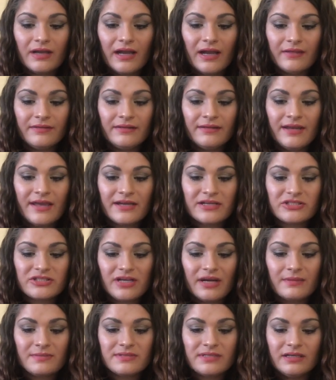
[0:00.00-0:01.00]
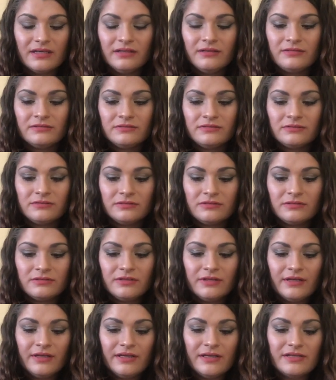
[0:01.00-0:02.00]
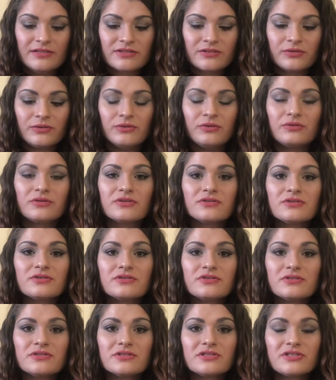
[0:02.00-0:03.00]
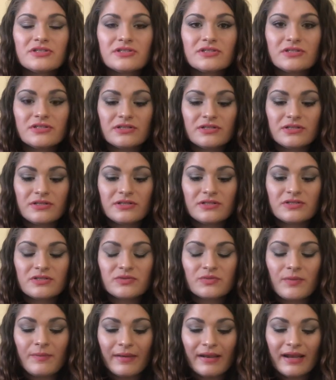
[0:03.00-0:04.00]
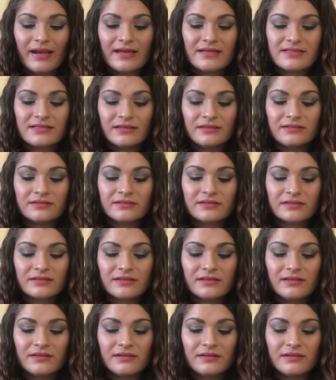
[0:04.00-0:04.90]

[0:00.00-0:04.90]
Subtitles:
And the next chapter is called Swimming Lessons.